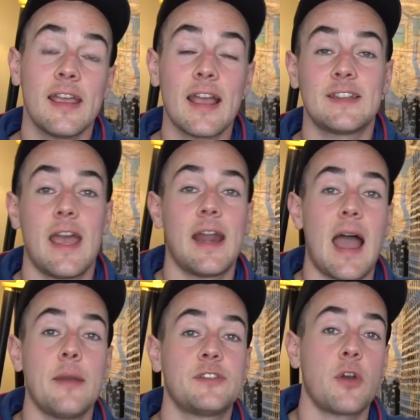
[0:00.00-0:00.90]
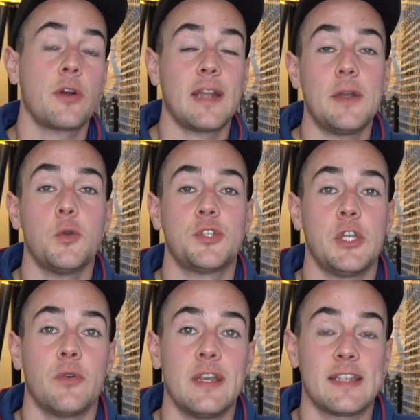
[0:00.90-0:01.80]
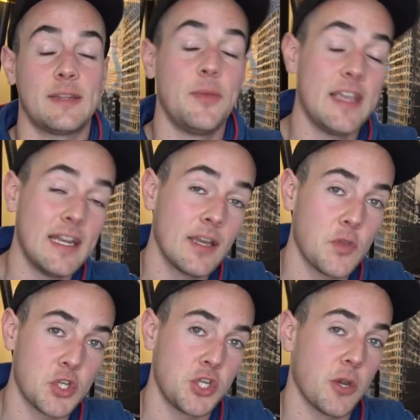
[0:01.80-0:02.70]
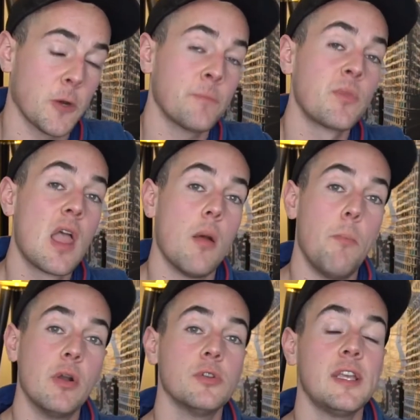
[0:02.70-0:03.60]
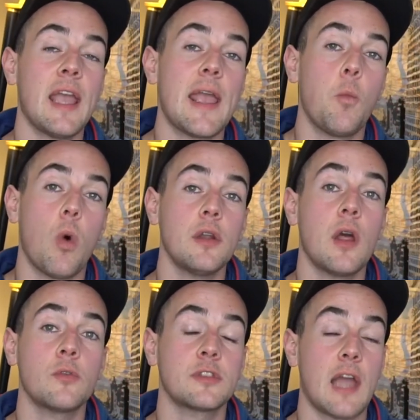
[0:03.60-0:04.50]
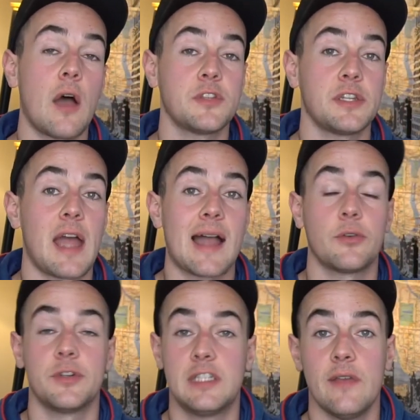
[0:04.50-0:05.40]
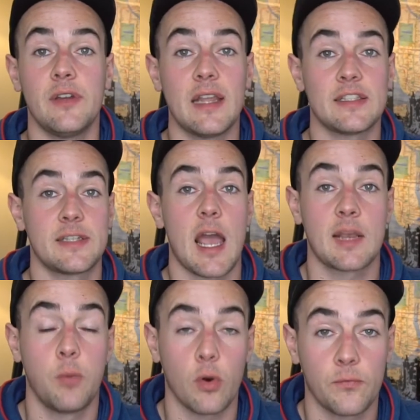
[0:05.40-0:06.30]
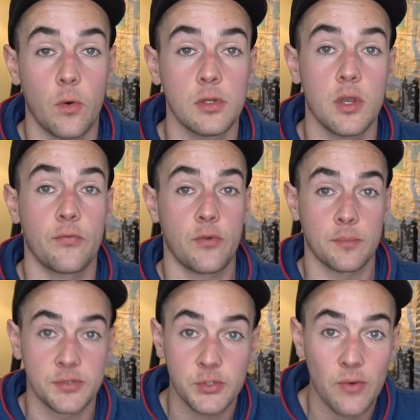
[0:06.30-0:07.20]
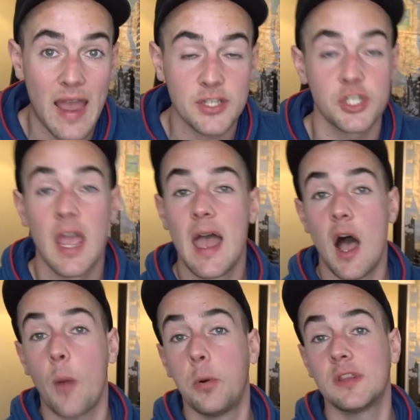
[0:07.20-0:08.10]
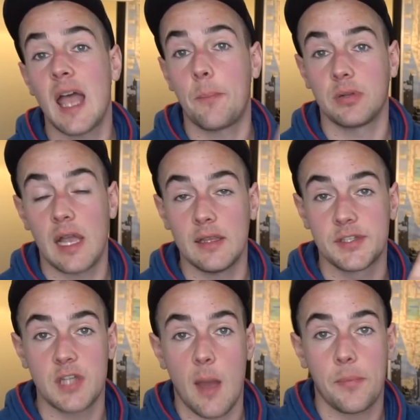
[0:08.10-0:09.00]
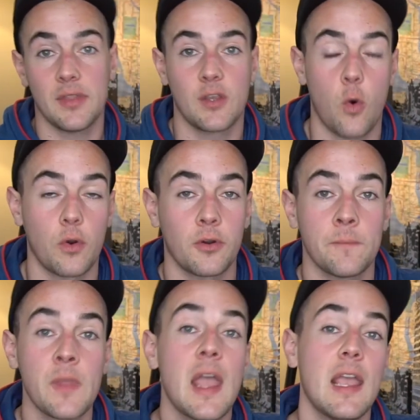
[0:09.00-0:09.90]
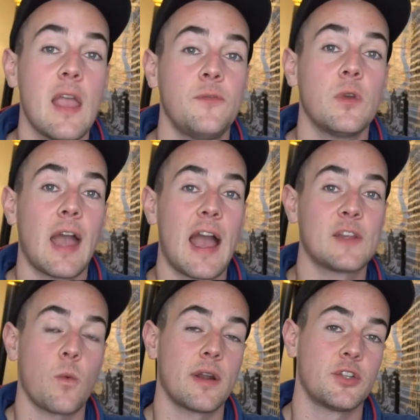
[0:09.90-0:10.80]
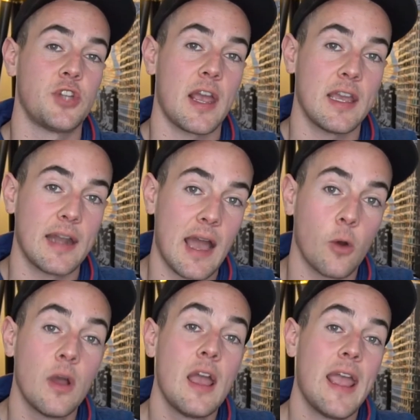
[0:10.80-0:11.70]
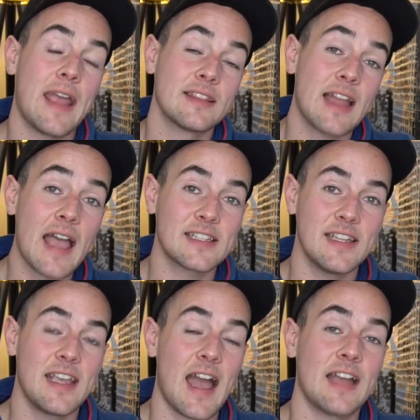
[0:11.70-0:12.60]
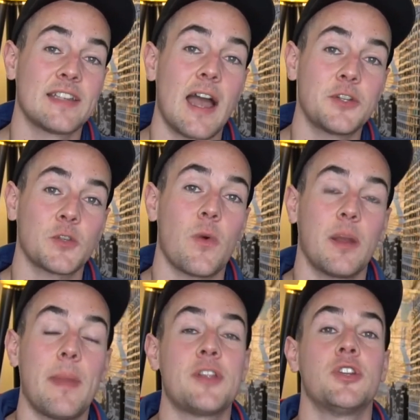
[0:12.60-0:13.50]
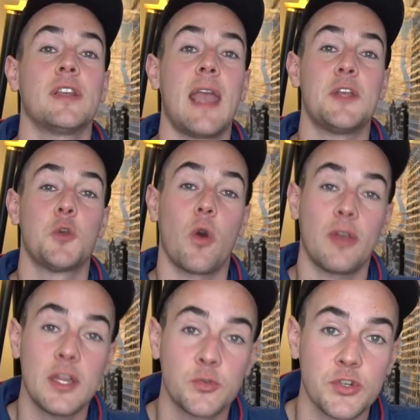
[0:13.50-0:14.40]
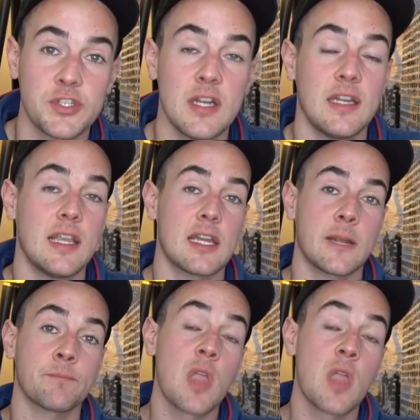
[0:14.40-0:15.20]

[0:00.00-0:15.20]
I said, I started a new series at the beginning of this year, building a $100,000 dividend stock portfolio from scratch. I'll put that playlist up in the corner if you guys want to check it out. And lastly, guys, I just want to mention, in case you are interested in getting